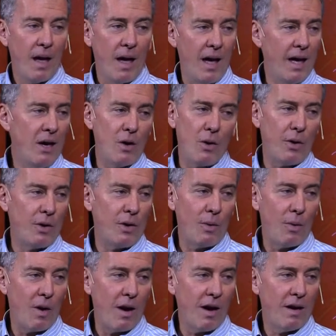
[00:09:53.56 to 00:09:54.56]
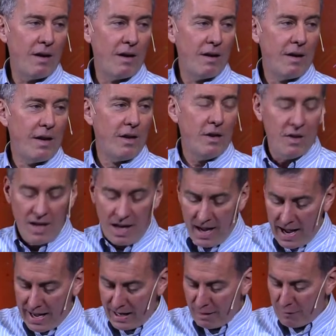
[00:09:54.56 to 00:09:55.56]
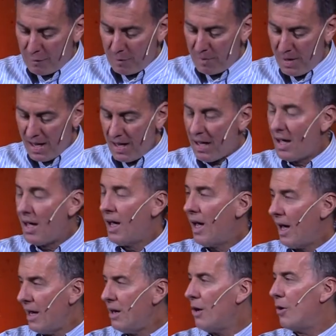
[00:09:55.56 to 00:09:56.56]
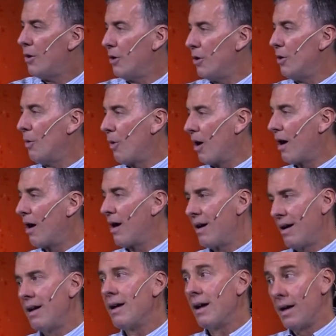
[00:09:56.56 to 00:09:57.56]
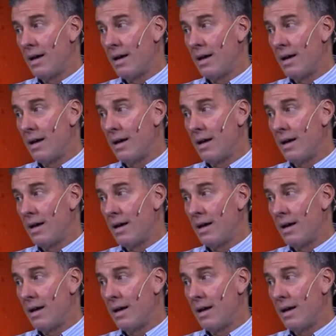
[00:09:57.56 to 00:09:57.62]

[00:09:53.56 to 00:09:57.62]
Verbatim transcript: I know who you are. You're not hiding from me. I know who you are.